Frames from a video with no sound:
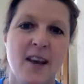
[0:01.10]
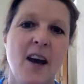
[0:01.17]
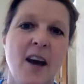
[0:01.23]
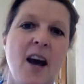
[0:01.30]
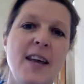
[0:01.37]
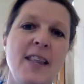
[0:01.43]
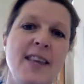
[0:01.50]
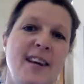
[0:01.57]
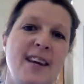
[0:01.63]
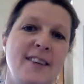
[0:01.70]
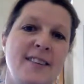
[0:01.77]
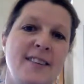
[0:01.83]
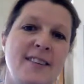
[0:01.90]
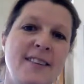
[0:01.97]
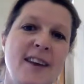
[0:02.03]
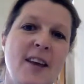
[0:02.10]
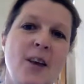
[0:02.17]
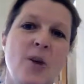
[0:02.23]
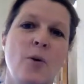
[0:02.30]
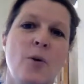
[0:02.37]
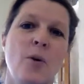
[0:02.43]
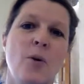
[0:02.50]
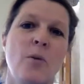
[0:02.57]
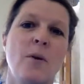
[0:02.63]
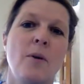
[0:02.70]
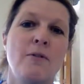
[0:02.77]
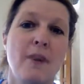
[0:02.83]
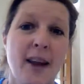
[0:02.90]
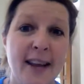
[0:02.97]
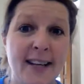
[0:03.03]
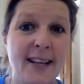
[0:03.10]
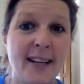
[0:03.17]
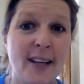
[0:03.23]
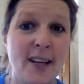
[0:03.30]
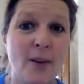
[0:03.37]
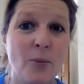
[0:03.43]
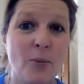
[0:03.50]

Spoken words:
Hi there. Well, finally,